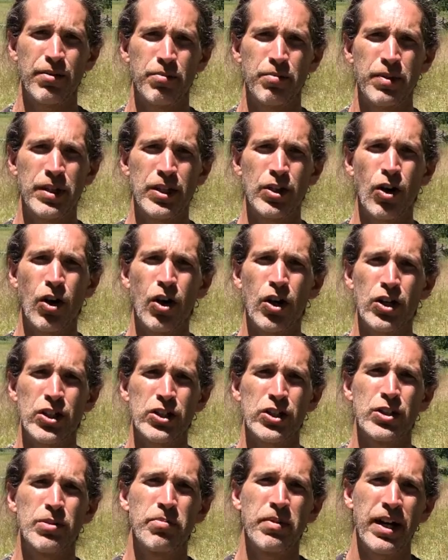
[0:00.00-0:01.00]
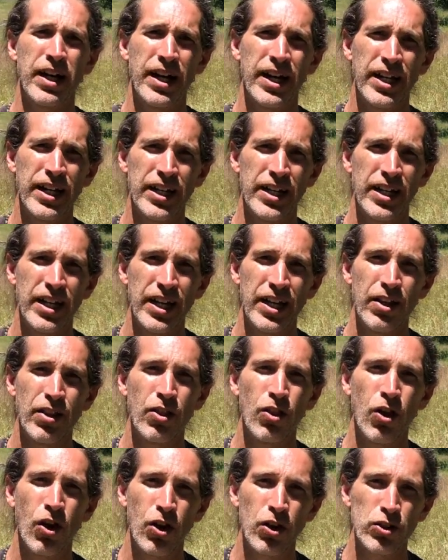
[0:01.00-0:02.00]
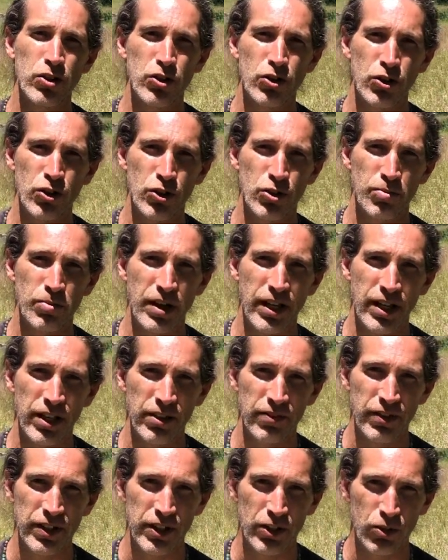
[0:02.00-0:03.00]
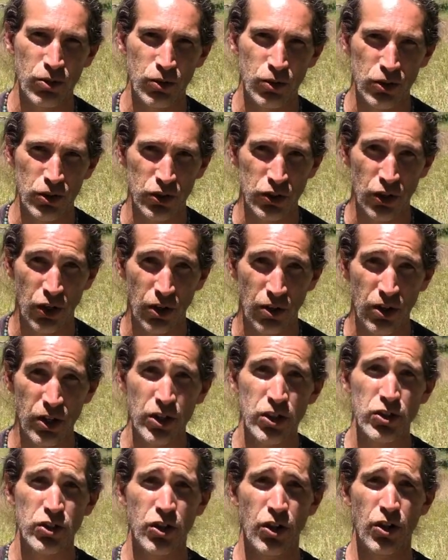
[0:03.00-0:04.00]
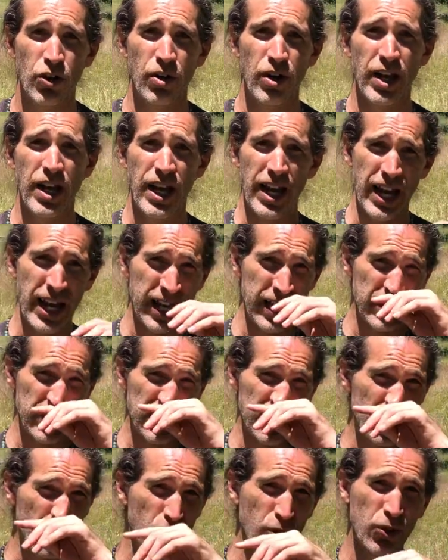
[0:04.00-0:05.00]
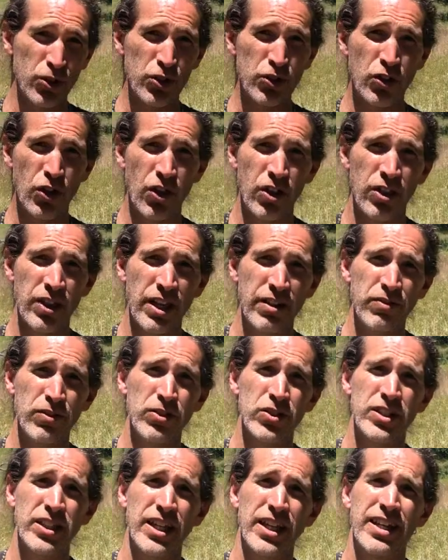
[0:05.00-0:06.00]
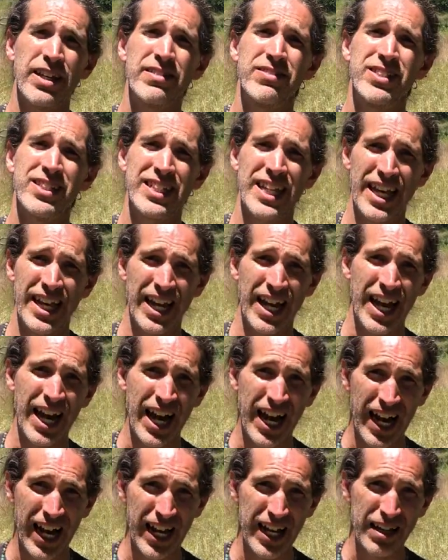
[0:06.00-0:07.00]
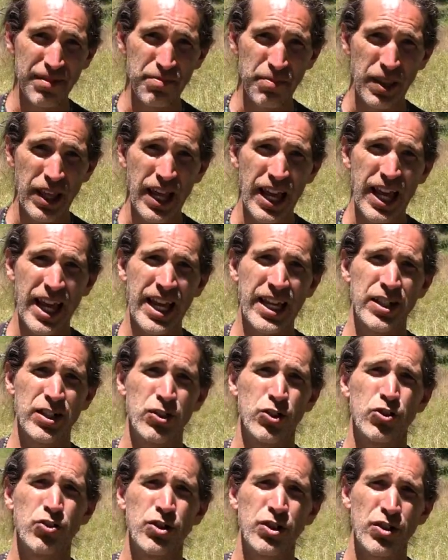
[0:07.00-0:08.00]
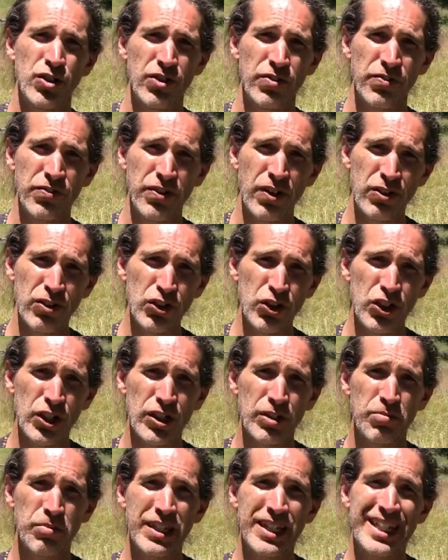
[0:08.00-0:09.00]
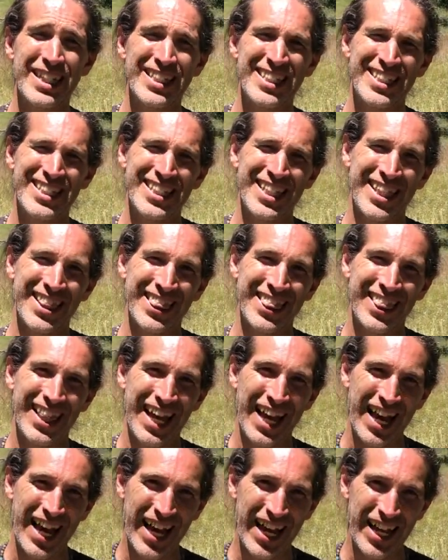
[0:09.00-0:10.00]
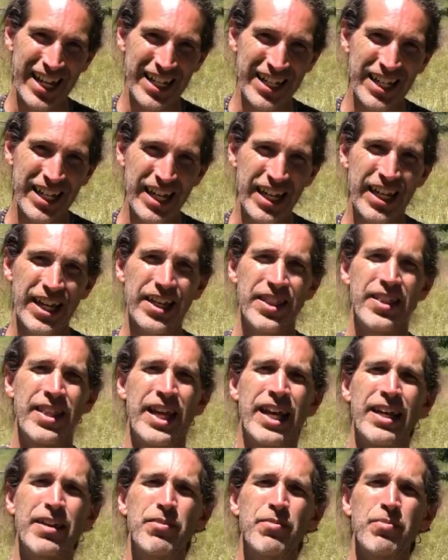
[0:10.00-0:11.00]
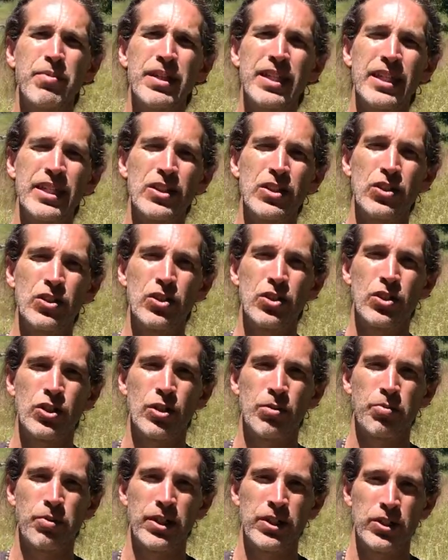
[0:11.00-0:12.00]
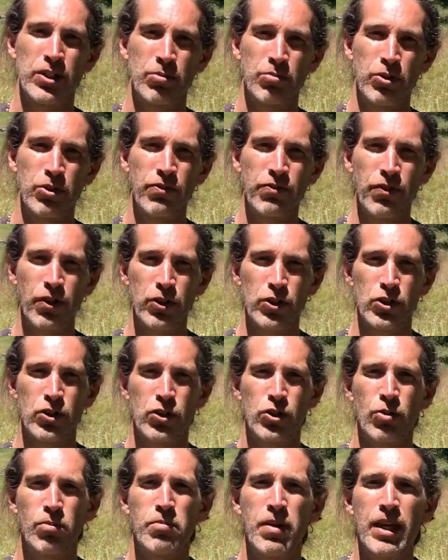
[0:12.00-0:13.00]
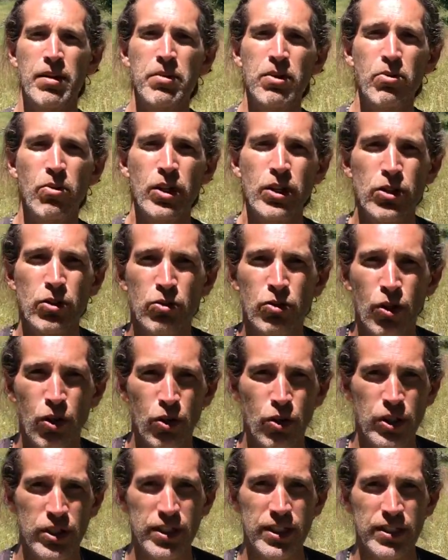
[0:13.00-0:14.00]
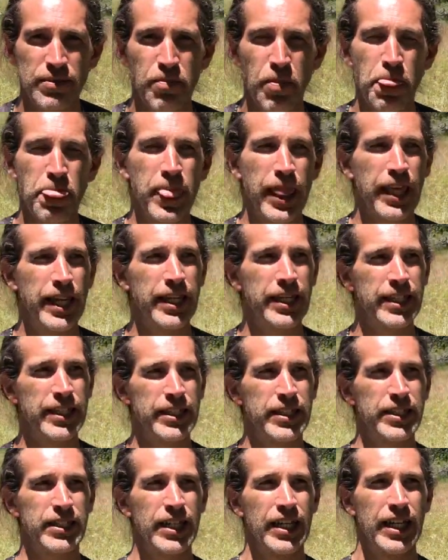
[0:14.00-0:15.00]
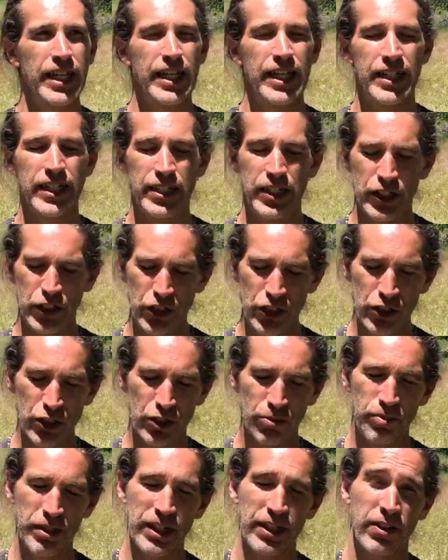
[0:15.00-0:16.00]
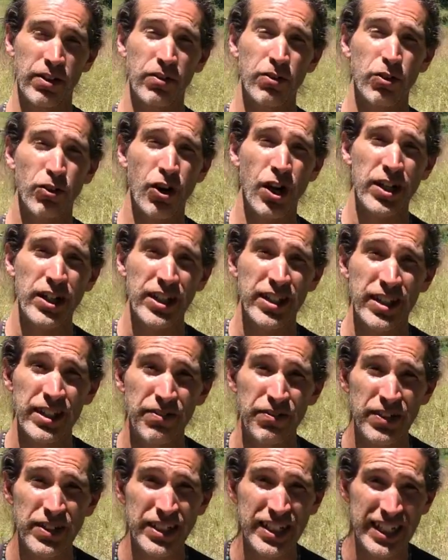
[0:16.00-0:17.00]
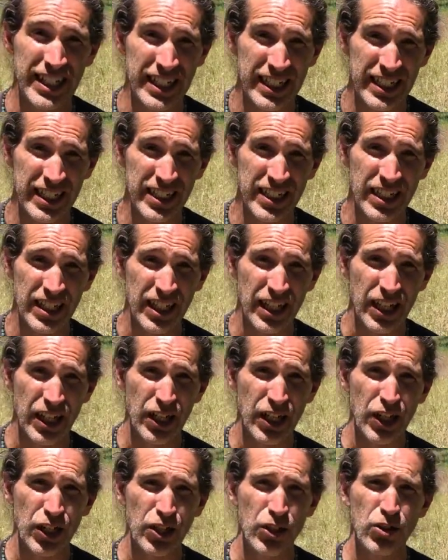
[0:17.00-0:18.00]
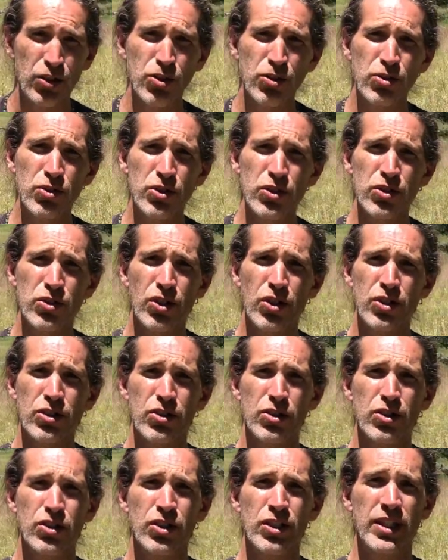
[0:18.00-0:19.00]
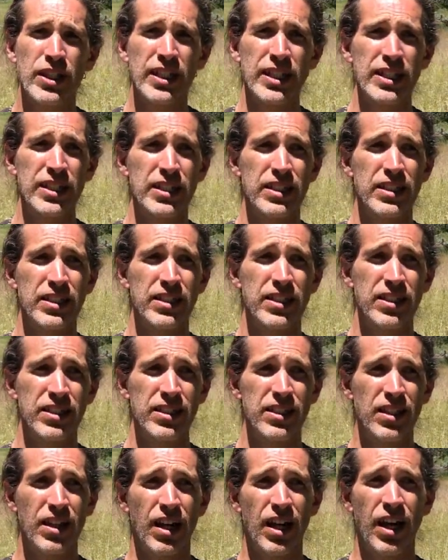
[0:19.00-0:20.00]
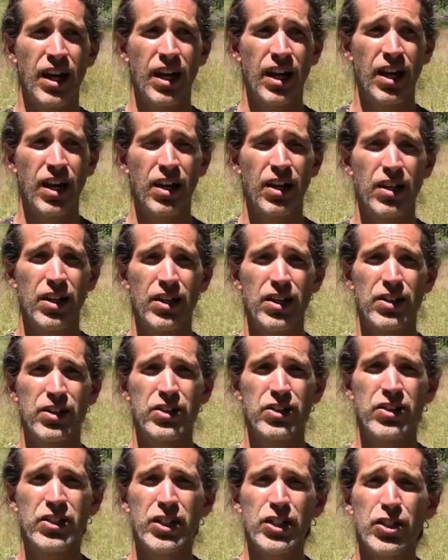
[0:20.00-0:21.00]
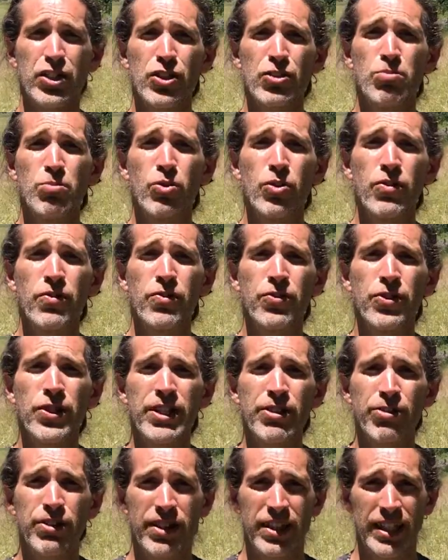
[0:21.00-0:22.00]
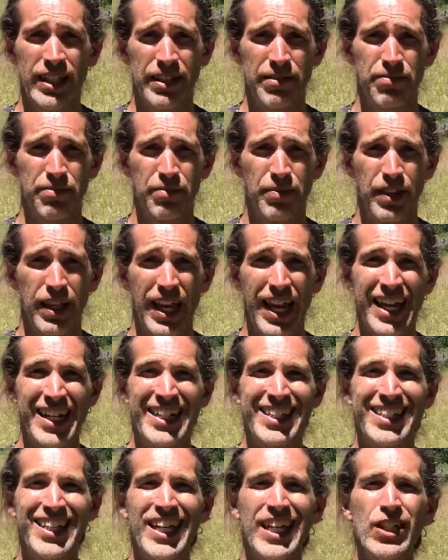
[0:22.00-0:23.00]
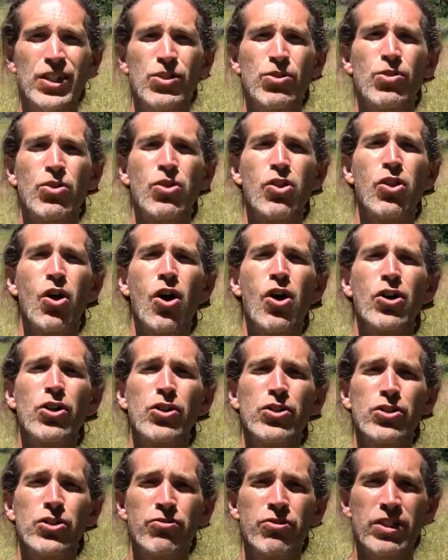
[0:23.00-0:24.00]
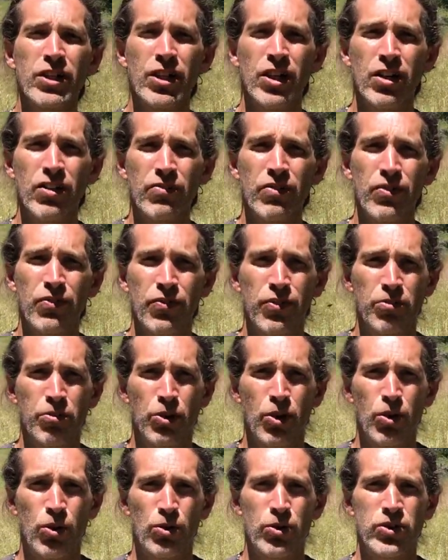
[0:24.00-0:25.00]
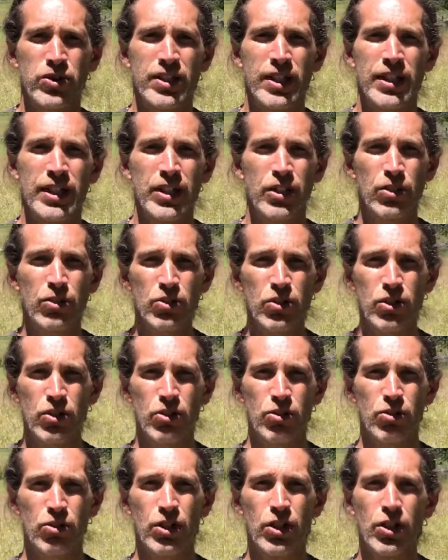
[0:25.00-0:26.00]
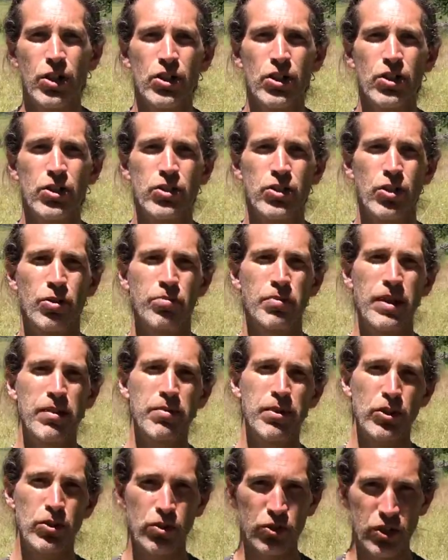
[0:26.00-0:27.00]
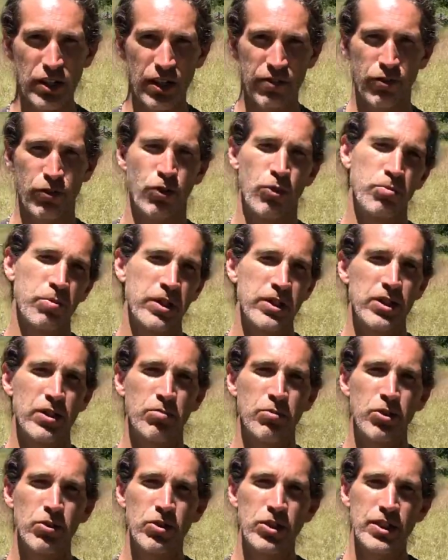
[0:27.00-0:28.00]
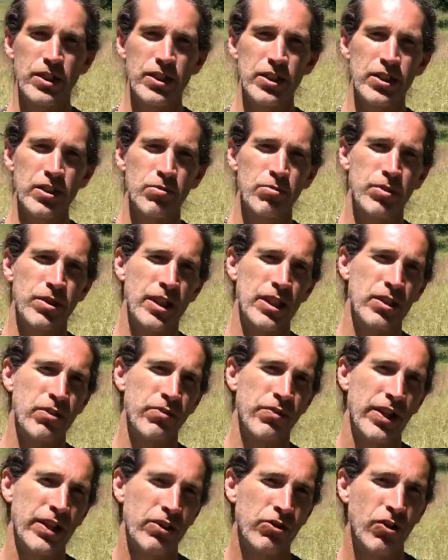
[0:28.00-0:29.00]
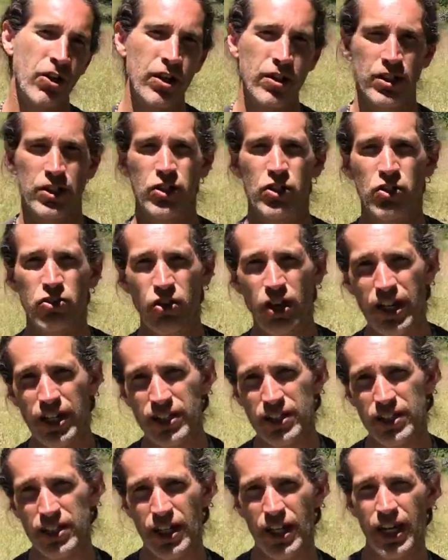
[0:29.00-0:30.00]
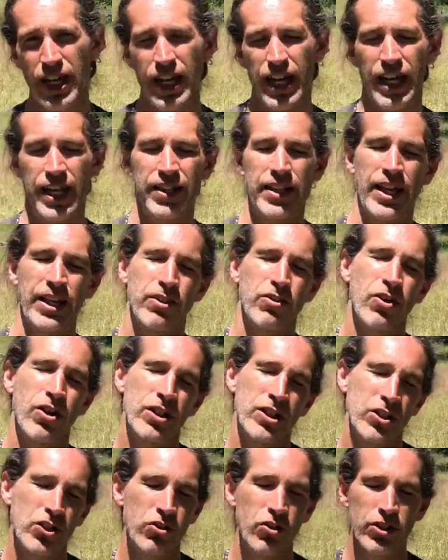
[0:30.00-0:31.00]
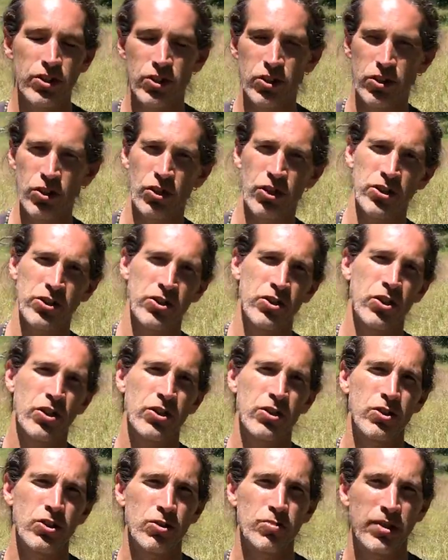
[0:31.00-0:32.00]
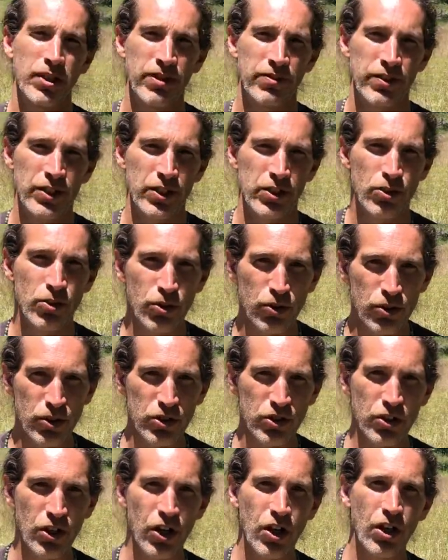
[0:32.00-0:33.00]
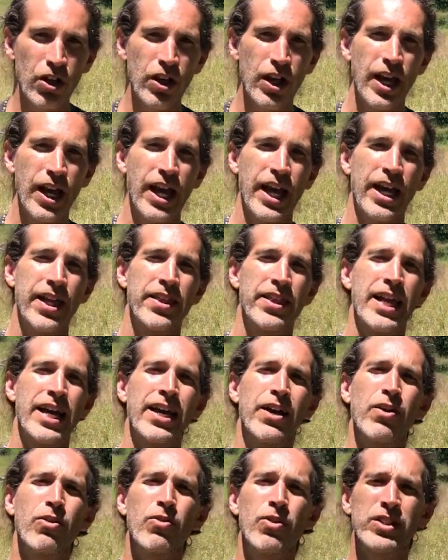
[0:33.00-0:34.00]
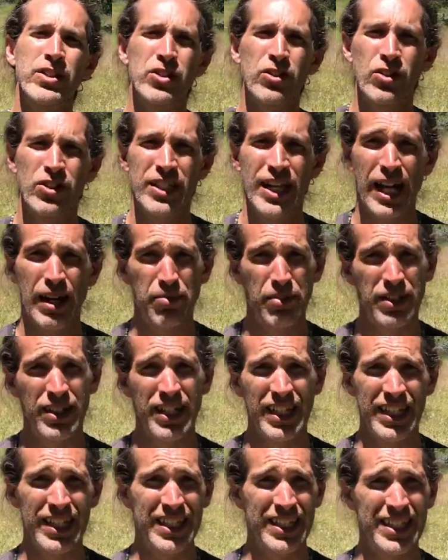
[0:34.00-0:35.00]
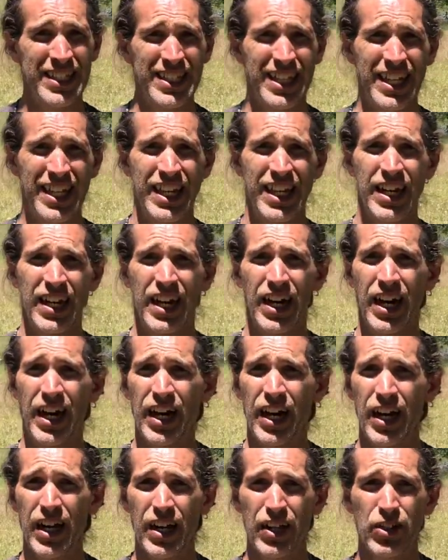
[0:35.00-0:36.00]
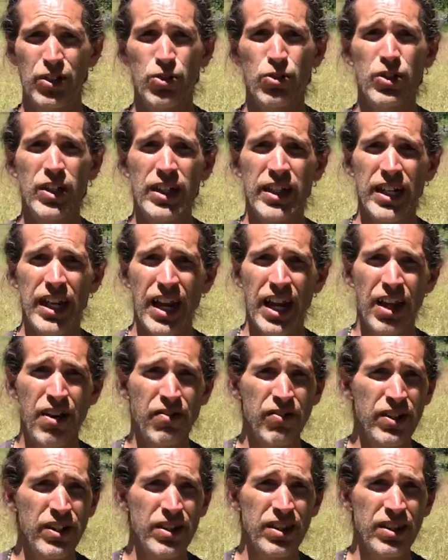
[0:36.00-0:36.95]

be caused by long-term elevated cortisol. So as cortisol levels stay high and adrenal function begins to lag, that begins to suppress immune function. So maybe what you notice is, in addition to being chronically fatigued, you start to get sicker more frequently, and it takes you longer to recover from colds than it used to. So maybe you used to have a robust immune system, but then you've had chronic stress, and that chronic stress has caused long-term elevated cortisol, and now what starts to happen is you get every